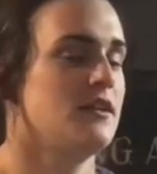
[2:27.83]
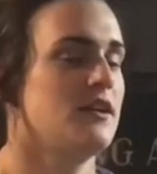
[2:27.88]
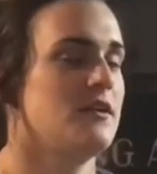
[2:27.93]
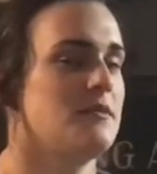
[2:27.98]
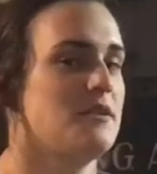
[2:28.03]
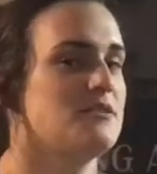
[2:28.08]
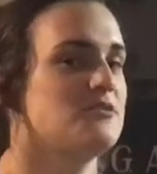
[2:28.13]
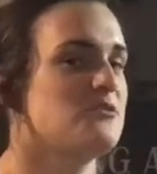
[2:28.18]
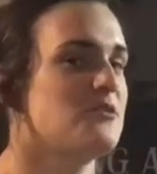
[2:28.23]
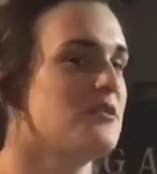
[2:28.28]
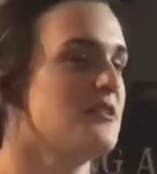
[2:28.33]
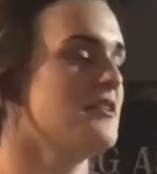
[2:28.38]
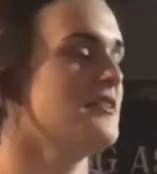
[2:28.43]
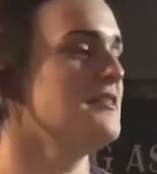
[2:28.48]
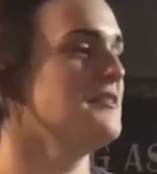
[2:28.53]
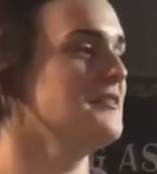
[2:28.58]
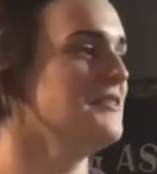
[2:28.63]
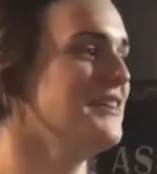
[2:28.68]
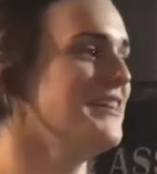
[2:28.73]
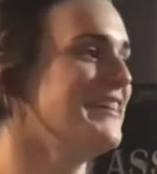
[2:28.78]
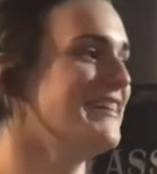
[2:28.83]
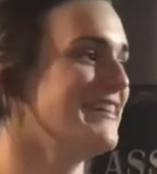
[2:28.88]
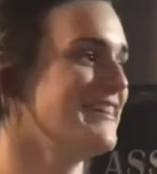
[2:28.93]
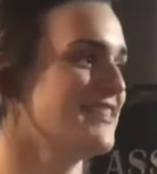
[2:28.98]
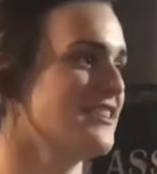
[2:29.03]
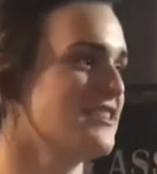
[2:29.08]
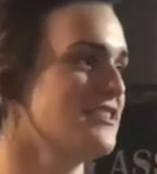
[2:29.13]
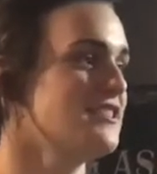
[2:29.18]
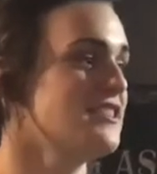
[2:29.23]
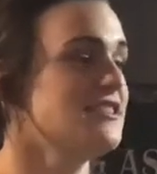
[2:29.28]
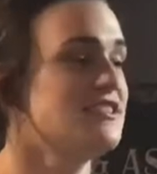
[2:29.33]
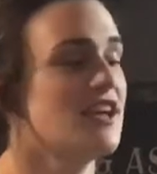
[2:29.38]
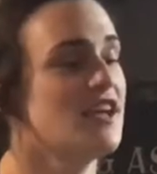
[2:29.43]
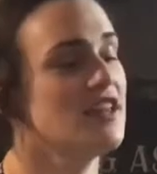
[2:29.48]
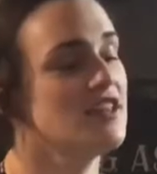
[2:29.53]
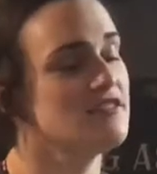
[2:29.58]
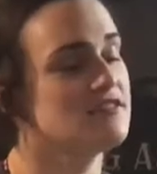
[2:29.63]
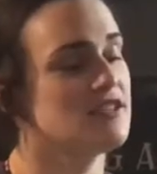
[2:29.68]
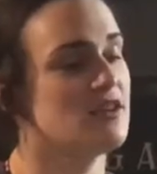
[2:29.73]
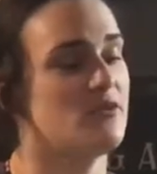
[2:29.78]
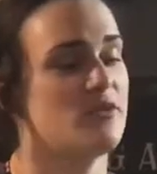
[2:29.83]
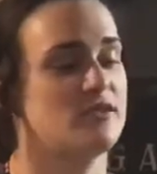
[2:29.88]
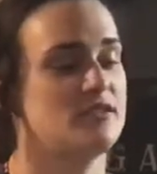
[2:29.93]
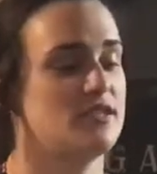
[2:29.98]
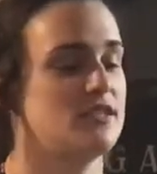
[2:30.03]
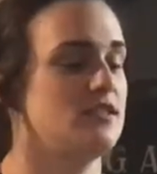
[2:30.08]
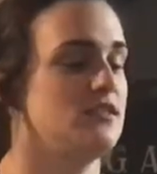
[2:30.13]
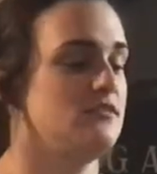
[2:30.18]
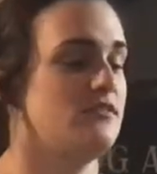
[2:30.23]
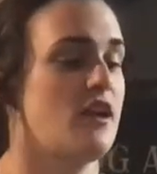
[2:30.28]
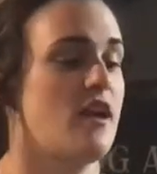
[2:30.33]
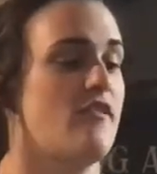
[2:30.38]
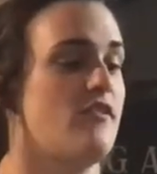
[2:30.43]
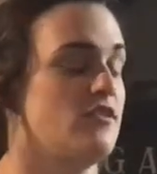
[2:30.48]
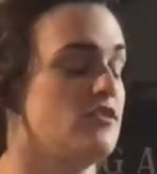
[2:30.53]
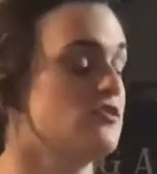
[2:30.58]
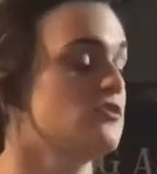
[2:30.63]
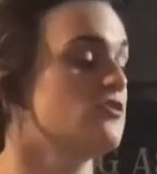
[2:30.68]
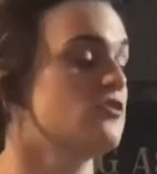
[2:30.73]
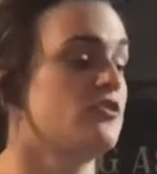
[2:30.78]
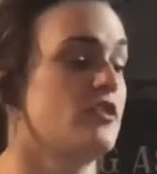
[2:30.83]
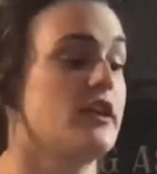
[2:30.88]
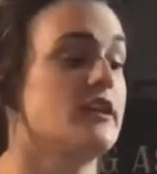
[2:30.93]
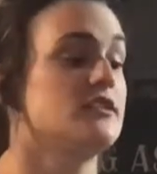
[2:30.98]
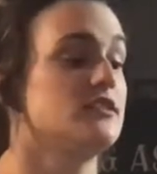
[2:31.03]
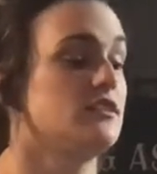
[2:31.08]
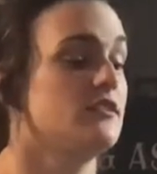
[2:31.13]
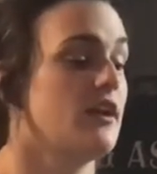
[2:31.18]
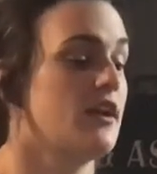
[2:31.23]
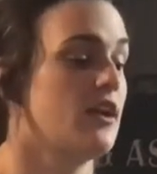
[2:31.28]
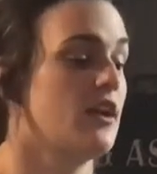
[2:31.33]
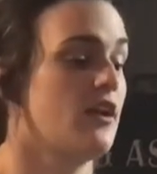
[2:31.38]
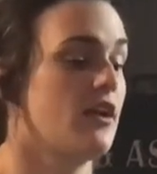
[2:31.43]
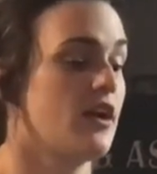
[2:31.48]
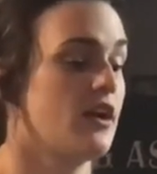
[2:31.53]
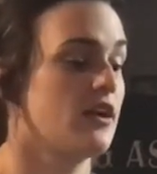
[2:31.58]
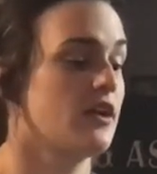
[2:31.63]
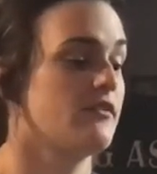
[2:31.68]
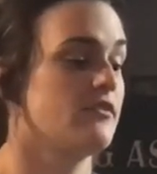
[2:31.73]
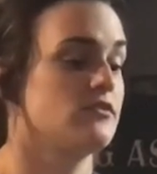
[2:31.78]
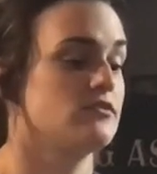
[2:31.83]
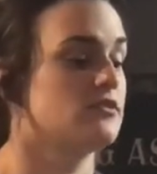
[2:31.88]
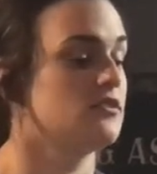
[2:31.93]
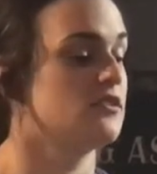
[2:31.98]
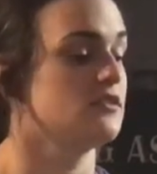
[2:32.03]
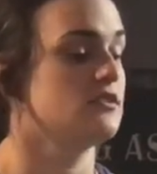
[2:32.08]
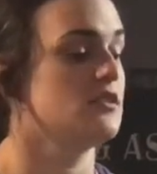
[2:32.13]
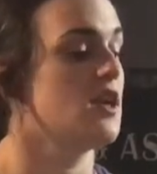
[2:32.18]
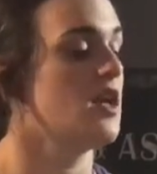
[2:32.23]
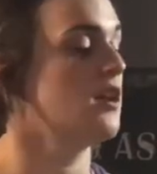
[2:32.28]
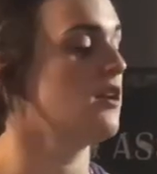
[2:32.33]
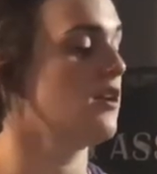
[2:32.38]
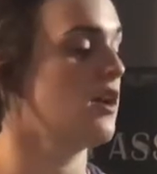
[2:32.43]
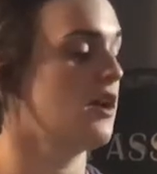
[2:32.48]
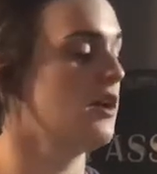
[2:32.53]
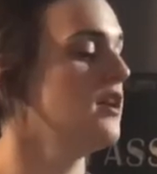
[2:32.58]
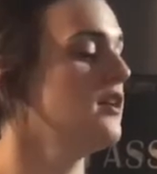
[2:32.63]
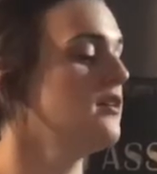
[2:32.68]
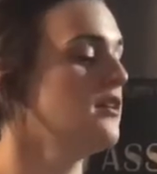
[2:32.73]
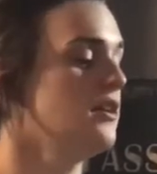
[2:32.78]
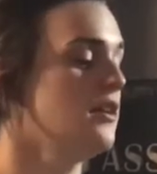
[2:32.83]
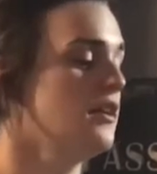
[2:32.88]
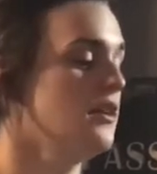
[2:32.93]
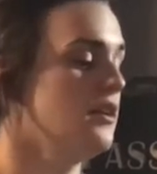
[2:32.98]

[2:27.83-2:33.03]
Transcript: I mean, sort of. Because the deadlifts at 165 are just crazy right now. I gotta give those girls a lot of credit.